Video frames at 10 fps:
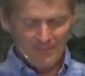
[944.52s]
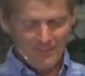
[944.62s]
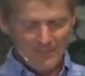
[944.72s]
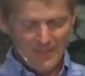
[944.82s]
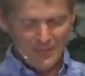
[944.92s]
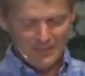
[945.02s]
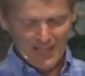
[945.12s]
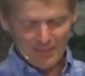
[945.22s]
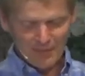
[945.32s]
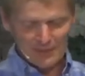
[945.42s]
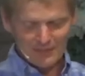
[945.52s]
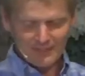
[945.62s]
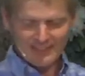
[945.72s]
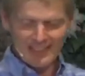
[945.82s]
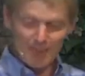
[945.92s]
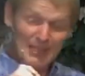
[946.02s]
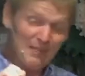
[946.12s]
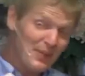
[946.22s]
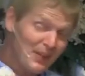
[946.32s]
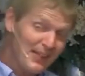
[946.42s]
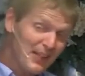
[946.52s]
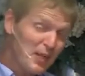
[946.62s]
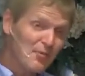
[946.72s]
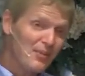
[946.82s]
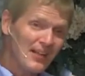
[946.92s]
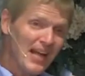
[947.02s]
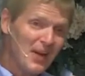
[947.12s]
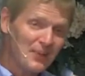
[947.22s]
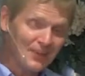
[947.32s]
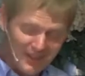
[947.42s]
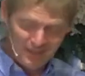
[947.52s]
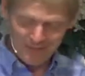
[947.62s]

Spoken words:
He goes on in verse 15, be very careful then how you live,